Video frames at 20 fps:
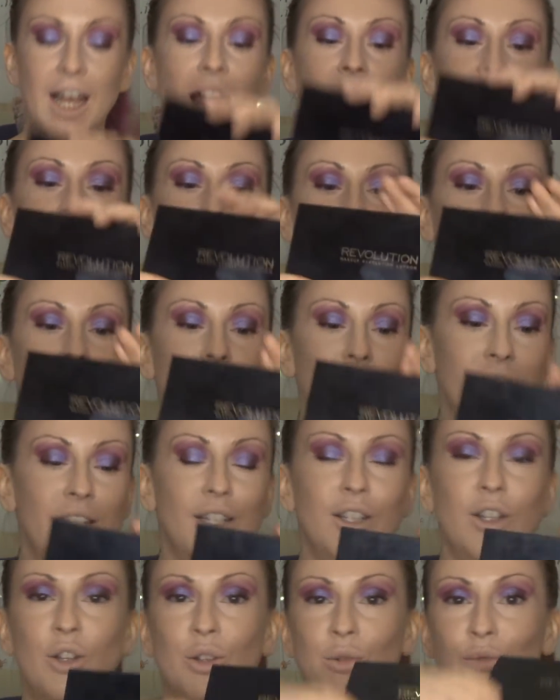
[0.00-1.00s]
and I'm using
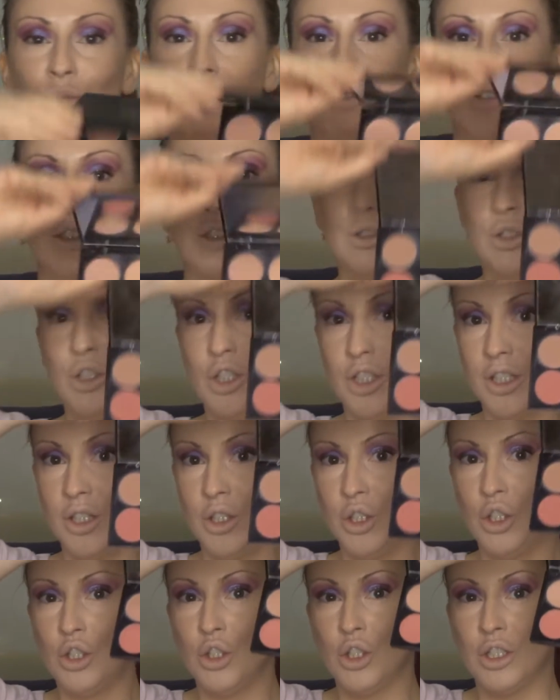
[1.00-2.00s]
the Revolution
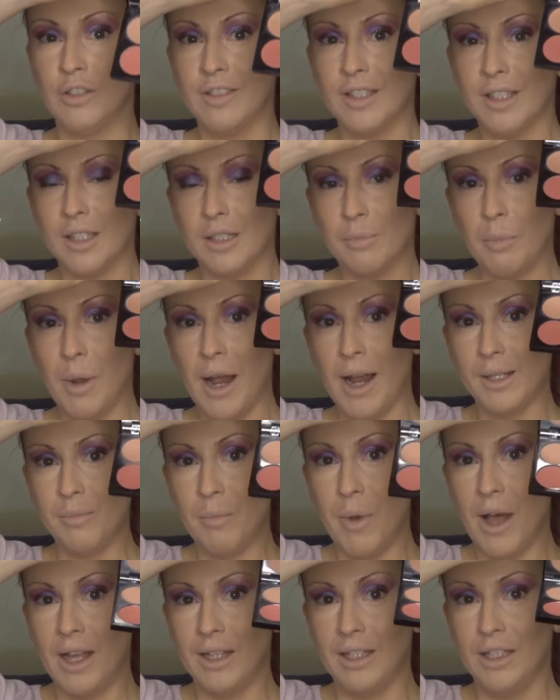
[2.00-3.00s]
Sugar and Spice
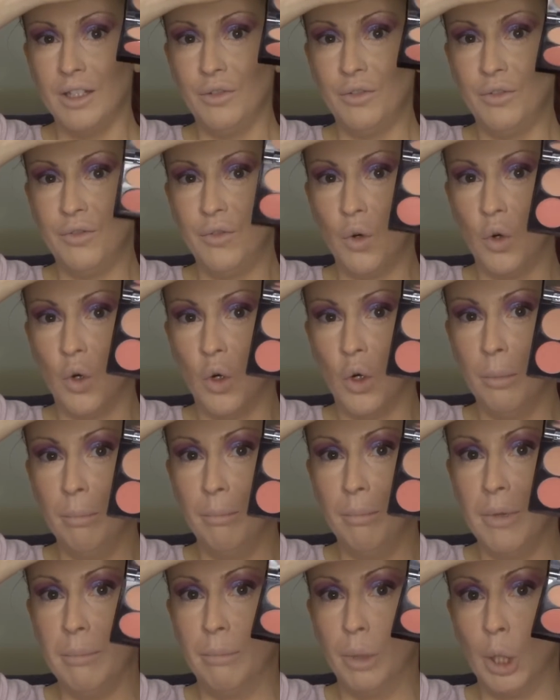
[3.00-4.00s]
palette for
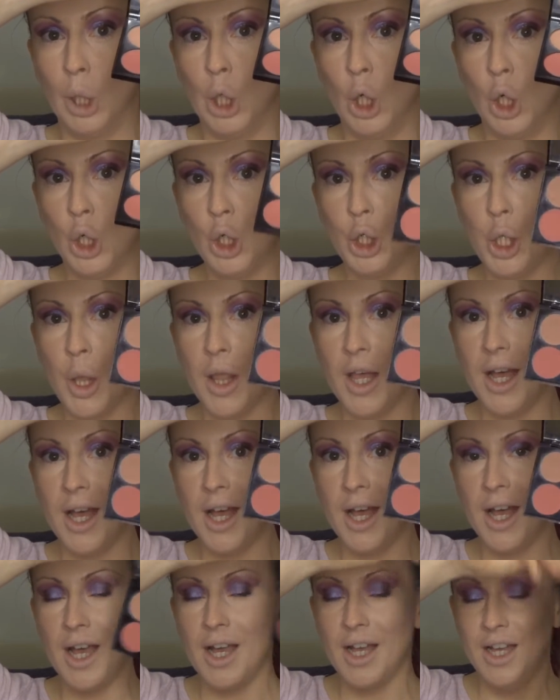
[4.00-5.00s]
my blush
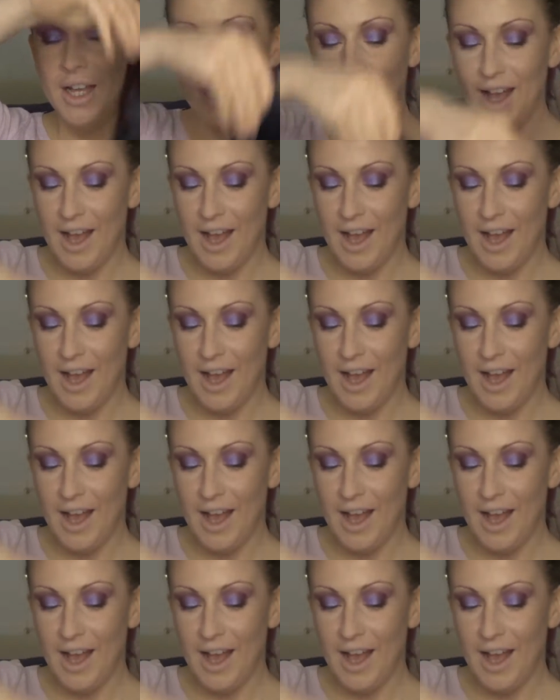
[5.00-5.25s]
there.